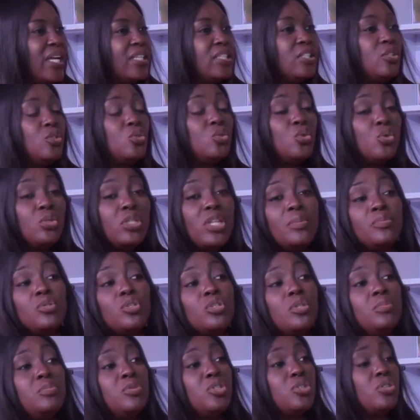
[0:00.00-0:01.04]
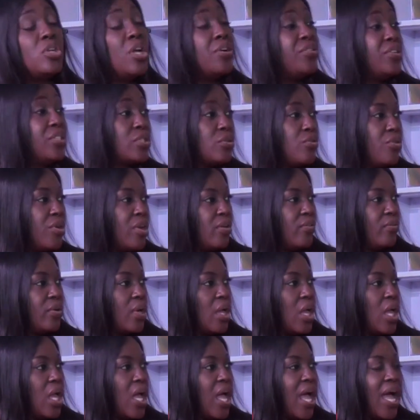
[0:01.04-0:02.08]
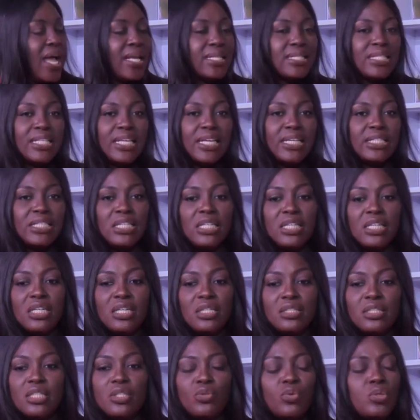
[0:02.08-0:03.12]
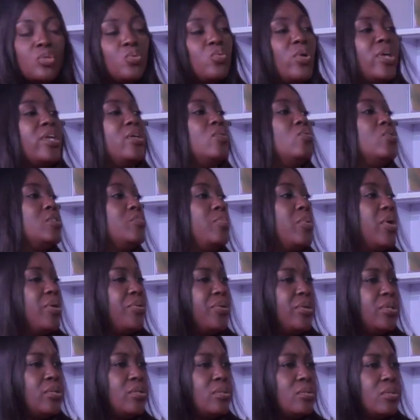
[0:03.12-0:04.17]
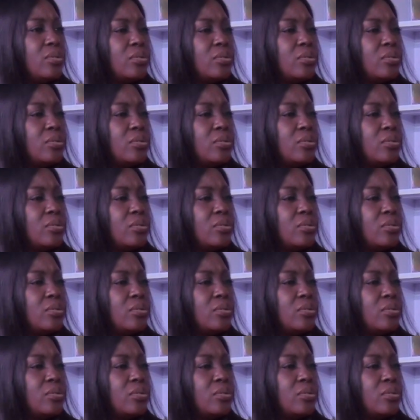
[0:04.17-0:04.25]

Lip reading: And he took them to the missionary's grave and said, this was where he was buried.